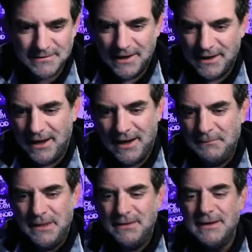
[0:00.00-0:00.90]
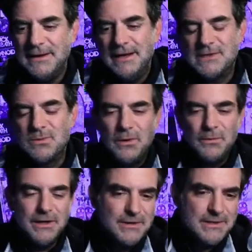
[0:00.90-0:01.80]
Like, I mean, it's one
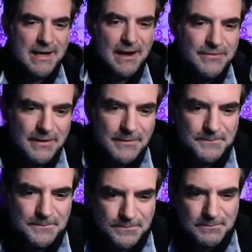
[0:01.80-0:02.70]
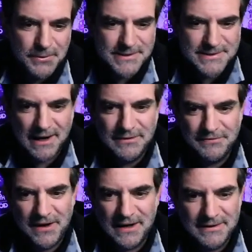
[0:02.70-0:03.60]
where you just have to put aside the
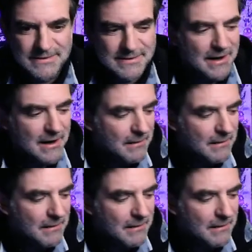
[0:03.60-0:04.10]
fact that it's there.